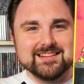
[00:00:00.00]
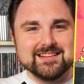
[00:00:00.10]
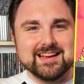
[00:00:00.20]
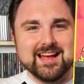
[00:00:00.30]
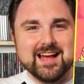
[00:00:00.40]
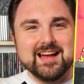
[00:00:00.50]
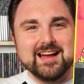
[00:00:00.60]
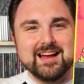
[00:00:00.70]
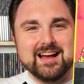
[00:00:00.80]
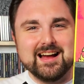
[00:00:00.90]
Like,
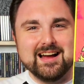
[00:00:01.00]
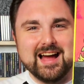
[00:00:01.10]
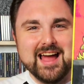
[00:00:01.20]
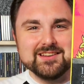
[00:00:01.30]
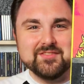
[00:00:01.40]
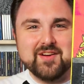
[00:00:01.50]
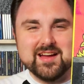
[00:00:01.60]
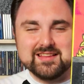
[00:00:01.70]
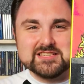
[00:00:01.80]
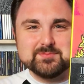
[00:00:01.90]
I had to
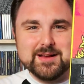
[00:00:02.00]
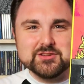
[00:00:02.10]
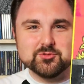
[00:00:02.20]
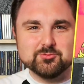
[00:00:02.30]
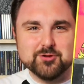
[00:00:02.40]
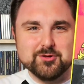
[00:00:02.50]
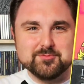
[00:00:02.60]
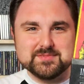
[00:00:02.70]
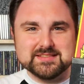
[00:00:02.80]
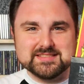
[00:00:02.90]
find, like, special
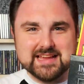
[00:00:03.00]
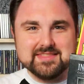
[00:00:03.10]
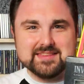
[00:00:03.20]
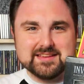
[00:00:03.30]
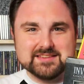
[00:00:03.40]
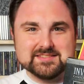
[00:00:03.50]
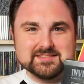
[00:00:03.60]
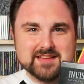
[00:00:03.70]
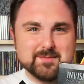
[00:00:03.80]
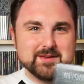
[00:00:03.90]
room to set
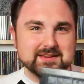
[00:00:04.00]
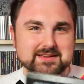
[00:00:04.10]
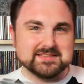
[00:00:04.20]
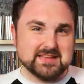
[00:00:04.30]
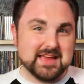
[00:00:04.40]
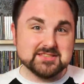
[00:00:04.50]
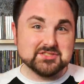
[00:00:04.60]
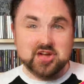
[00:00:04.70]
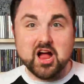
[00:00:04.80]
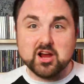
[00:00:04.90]
this. I mean, because it's
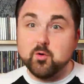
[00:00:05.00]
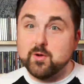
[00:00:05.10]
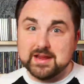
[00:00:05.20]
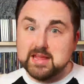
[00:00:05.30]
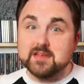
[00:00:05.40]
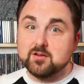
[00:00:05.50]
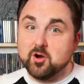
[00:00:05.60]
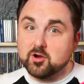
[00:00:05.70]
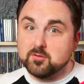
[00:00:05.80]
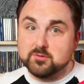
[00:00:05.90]
not going in
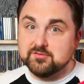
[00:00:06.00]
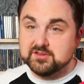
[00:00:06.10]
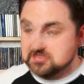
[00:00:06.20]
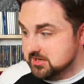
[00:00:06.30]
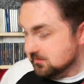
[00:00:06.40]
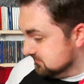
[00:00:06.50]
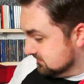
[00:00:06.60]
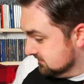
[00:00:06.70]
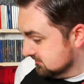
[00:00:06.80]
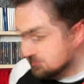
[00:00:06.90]
on our movie shelves.
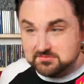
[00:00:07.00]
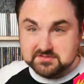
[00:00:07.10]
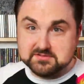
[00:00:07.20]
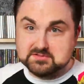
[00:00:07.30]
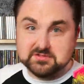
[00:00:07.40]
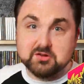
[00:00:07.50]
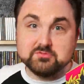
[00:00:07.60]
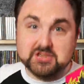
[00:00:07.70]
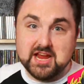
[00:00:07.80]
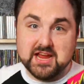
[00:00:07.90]
There's no
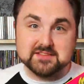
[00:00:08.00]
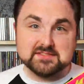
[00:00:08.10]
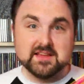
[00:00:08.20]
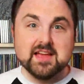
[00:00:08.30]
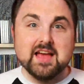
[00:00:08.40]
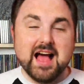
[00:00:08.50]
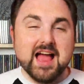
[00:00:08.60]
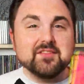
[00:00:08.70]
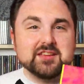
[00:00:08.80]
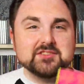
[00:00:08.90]
chance. I
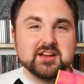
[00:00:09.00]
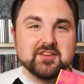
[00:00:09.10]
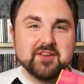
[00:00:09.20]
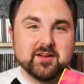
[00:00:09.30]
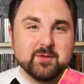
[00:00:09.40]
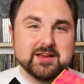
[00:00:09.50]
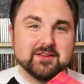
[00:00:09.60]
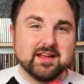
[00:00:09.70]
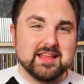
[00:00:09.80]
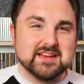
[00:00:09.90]
even tried to figure out a way, could
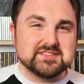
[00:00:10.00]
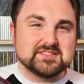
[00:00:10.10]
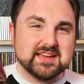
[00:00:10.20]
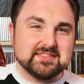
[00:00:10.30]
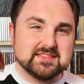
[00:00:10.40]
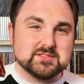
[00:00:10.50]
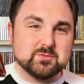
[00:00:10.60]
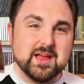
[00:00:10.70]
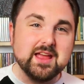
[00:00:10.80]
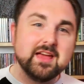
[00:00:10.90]
I stick it this
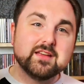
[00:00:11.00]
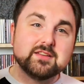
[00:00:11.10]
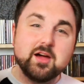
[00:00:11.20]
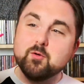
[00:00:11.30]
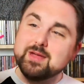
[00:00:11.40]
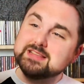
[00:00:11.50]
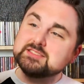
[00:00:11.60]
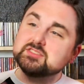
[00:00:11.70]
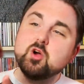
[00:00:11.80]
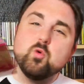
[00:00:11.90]
way? No, it's
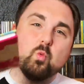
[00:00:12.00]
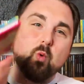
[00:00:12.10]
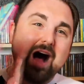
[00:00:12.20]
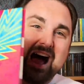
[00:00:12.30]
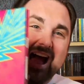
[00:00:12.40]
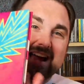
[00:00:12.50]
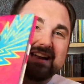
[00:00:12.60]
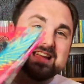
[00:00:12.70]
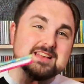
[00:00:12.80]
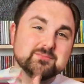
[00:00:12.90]
so
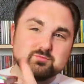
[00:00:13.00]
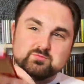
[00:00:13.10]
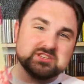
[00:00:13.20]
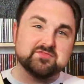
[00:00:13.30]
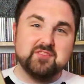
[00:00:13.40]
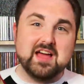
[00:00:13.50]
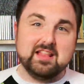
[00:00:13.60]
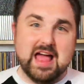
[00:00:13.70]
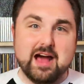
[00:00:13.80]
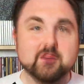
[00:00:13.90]
wide, it just
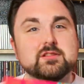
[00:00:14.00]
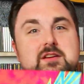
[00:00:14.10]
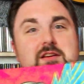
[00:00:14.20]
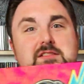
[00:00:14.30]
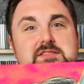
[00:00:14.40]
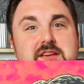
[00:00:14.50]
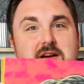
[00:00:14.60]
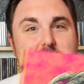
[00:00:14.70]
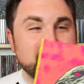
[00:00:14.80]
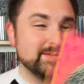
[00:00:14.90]
fell out.
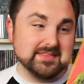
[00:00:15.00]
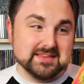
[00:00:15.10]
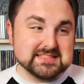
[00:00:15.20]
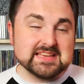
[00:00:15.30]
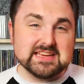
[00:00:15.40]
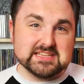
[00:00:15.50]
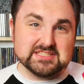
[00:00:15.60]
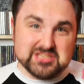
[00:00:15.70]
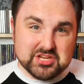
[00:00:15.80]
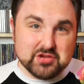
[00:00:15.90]
So, I mean, this thing is
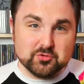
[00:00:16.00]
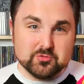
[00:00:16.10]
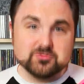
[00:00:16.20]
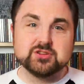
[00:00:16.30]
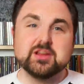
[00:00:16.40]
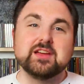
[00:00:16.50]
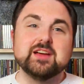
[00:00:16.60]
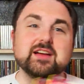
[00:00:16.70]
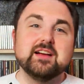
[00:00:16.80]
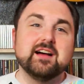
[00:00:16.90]
huge.
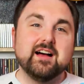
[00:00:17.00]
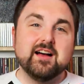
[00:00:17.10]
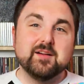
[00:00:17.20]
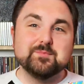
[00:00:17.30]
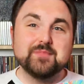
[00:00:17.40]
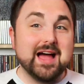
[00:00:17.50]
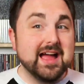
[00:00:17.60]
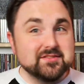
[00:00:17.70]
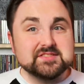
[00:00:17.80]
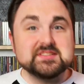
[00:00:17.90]

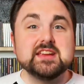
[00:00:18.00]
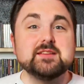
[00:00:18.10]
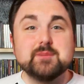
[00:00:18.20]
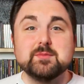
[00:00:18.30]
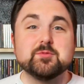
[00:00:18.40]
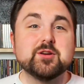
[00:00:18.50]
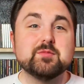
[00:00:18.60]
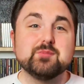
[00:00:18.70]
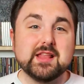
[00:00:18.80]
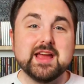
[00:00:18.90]
I've seen people
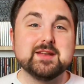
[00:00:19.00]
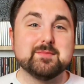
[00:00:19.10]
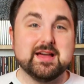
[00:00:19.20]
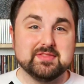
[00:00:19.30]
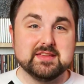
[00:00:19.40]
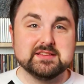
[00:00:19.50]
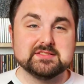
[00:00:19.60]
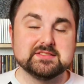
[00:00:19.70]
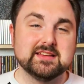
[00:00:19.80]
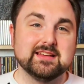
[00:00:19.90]
complain about
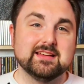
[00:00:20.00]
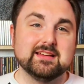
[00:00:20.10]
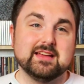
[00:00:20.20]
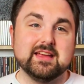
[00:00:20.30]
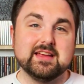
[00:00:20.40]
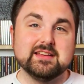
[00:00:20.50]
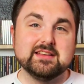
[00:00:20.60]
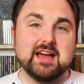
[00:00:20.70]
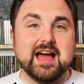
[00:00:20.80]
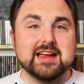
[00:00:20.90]
this,
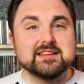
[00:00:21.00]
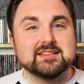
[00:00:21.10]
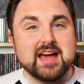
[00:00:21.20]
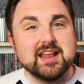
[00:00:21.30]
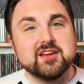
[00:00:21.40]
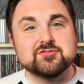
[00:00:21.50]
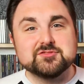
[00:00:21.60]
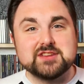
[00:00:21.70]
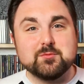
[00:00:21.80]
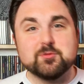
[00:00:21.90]
and I can kind of
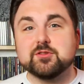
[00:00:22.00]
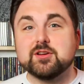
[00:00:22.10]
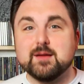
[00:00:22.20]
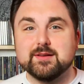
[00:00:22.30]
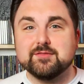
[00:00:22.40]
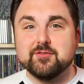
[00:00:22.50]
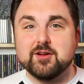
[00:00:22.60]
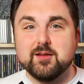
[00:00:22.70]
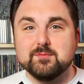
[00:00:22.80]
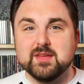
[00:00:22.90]
understand where they're coming
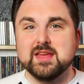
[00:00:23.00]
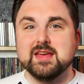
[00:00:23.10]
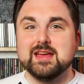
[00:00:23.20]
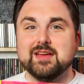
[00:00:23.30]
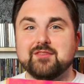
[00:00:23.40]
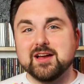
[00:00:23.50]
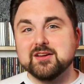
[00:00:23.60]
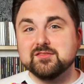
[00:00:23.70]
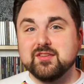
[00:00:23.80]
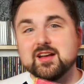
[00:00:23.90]
from. If I
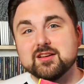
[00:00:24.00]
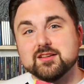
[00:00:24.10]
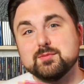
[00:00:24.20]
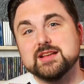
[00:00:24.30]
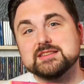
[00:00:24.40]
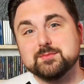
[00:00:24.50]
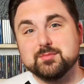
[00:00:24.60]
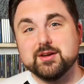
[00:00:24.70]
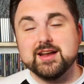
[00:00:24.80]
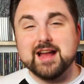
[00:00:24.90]
couldn't find a good place to
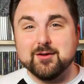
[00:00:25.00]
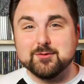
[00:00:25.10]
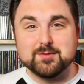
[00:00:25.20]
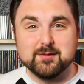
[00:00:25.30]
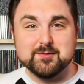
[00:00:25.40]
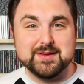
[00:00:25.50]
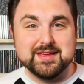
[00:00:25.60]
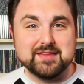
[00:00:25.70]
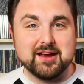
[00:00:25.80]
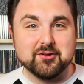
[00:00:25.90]
put it, I would probably be
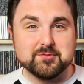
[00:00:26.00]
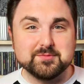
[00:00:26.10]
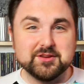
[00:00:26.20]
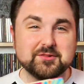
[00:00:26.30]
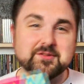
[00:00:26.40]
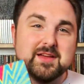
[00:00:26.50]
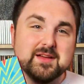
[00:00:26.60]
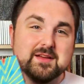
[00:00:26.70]
in that group too.